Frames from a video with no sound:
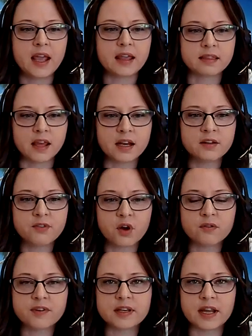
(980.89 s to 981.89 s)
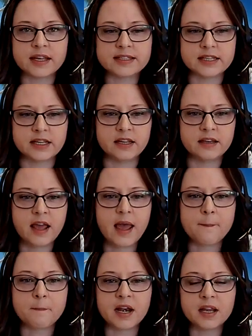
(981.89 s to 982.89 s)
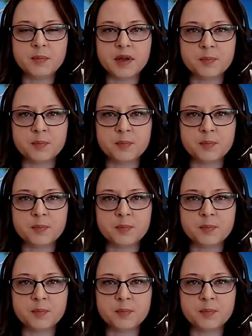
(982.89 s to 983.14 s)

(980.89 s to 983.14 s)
In light of COVID-19, many